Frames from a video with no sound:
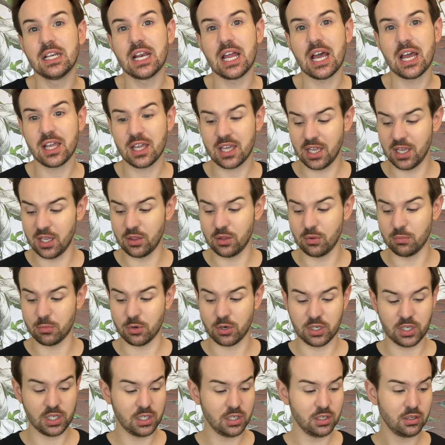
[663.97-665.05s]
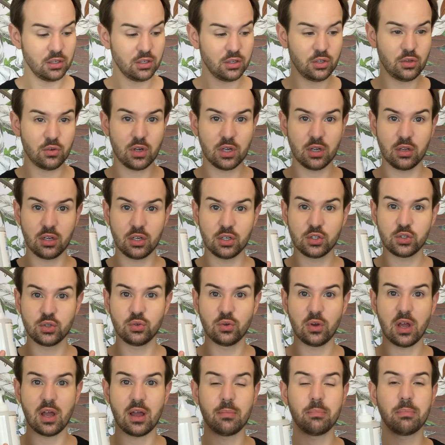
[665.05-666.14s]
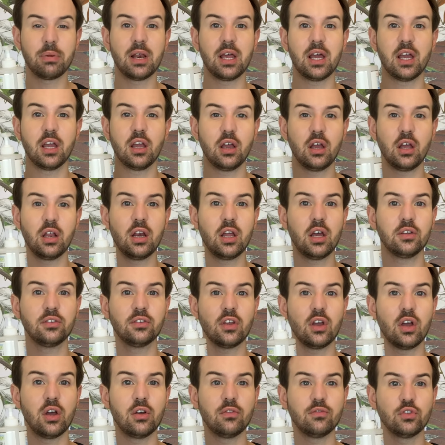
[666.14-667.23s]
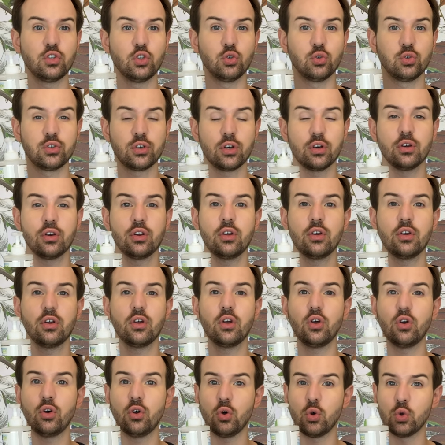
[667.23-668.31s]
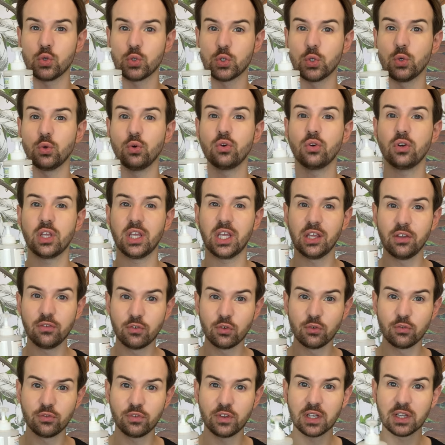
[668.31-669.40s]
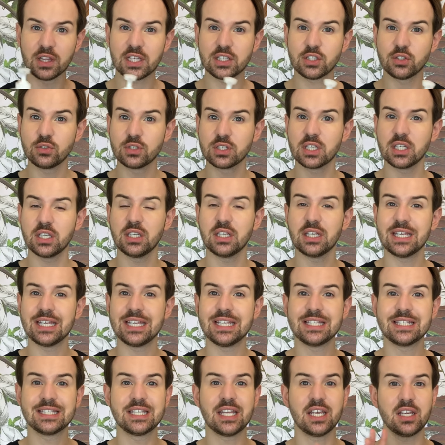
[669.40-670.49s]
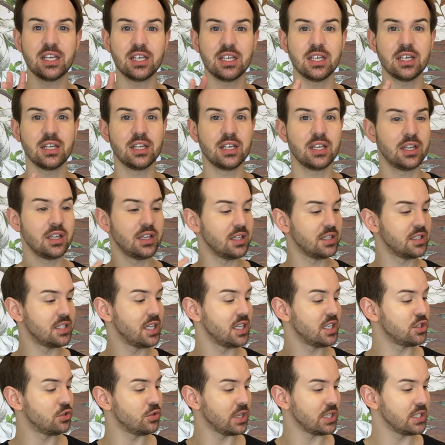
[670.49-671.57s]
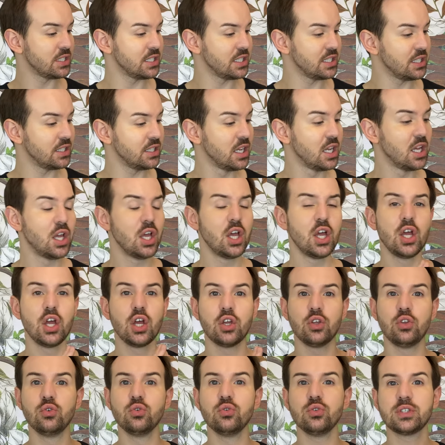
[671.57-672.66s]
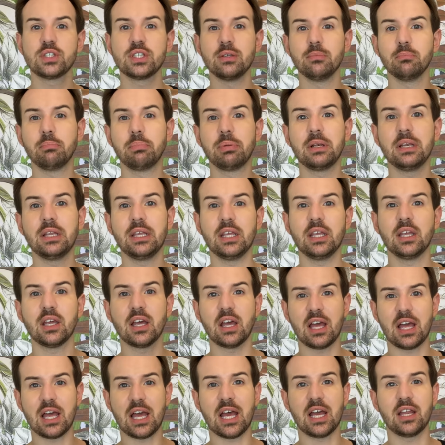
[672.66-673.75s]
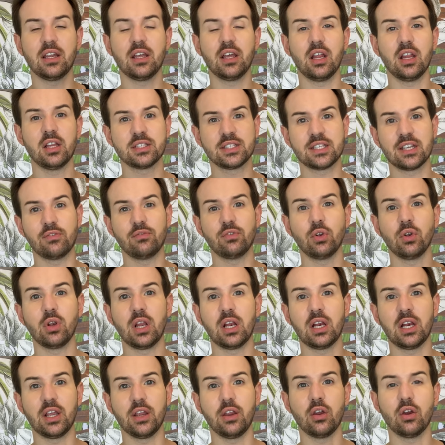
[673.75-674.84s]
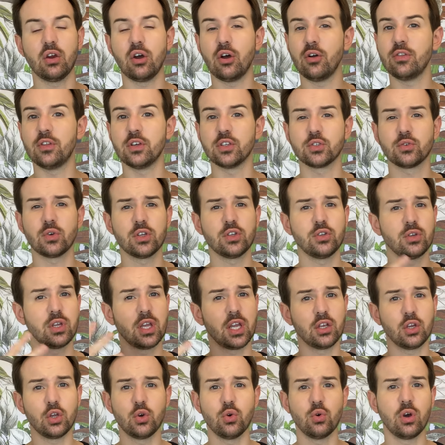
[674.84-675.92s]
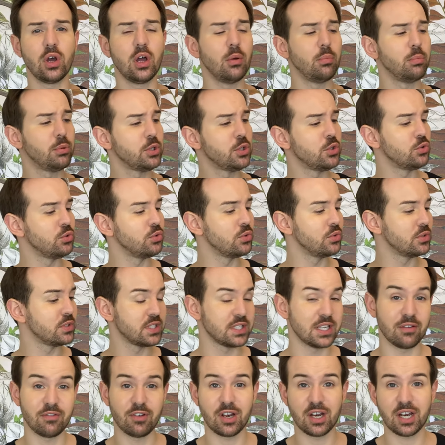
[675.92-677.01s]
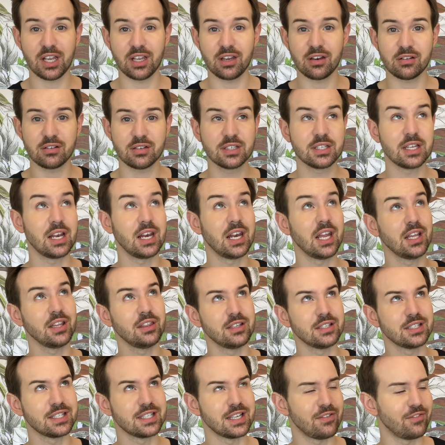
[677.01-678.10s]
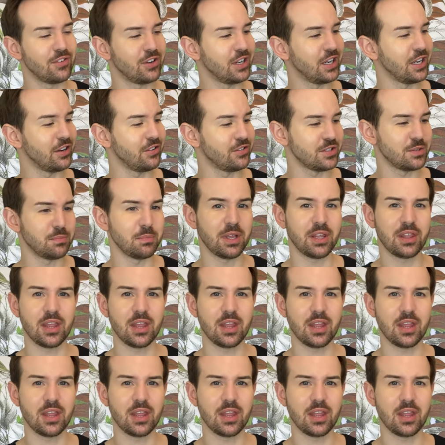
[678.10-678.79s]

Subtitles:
like in the morning. You are going to apply a lot of your toner. Also, if you feel that your skin is dehydrated, you simply add several layers of this one. You can go up to 7 layers, like the 7 layers